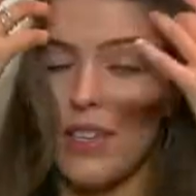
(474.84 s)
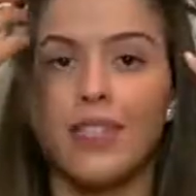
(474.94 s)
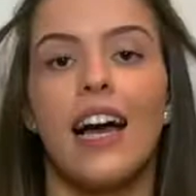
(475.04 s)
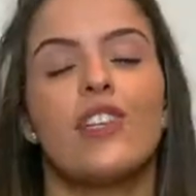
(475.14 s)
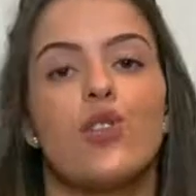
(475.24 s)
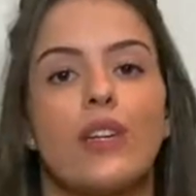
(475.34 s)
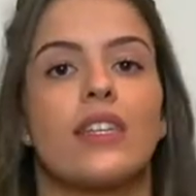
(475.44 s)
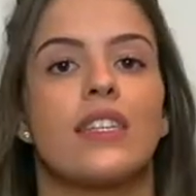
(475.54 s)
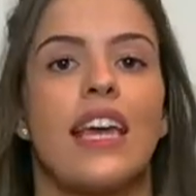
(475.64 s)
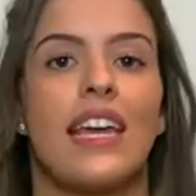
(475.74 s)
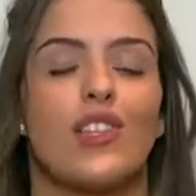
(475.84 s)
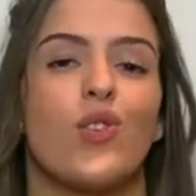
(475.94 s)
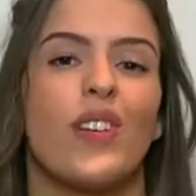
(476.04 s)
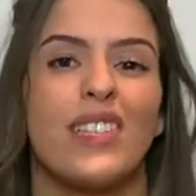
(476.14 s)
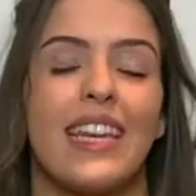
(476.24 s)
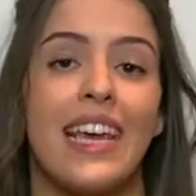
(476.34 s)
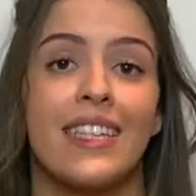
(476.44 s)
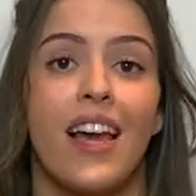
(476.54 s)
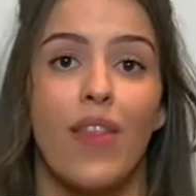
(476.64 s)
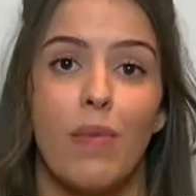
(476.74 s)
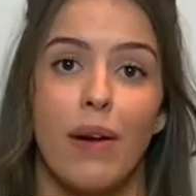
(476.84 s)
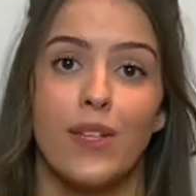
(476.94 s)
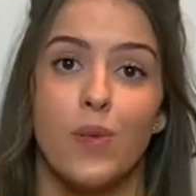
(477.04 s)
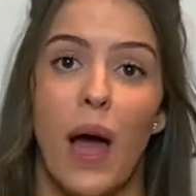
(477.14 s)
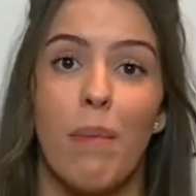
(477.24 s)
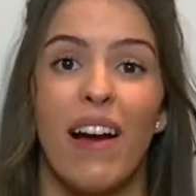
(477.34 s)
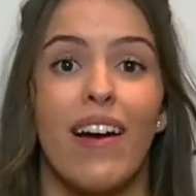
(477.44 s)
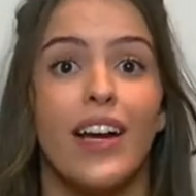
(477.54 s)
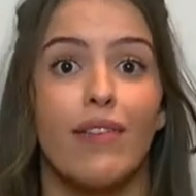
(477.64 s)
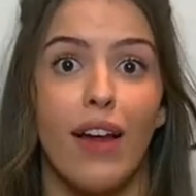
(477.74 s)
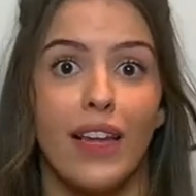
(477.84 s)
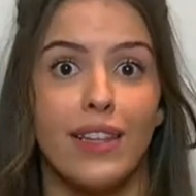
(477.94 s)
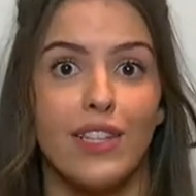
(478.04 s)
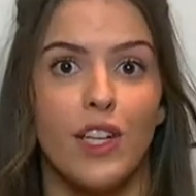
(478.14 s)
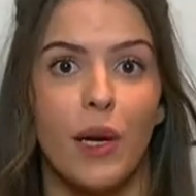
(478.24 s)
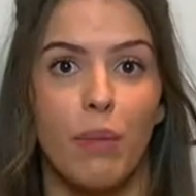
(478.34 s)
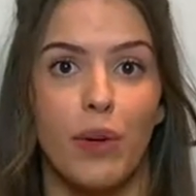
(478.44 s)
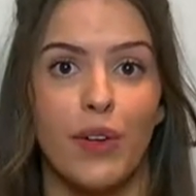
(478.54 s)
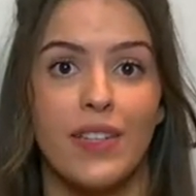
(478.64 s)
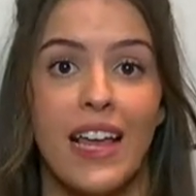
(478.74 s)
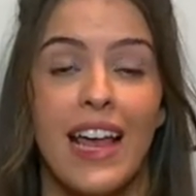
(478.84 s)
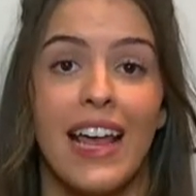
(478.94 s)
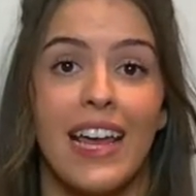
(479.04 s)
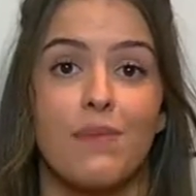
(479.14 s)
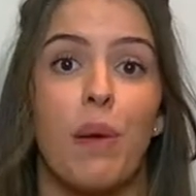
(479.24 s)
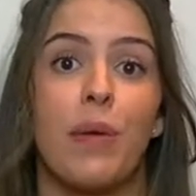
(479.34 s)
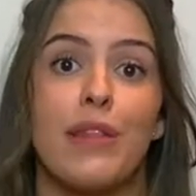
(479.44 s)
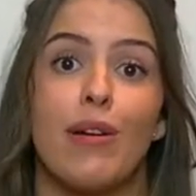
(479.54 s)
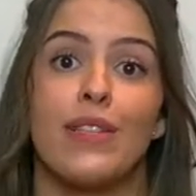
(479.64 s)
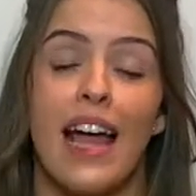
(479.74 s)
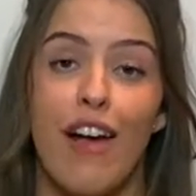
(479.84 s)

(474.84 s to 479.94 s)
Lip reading: So as you can see, it's not as neat as the other buns were, but I kind of like this look because it's probably the most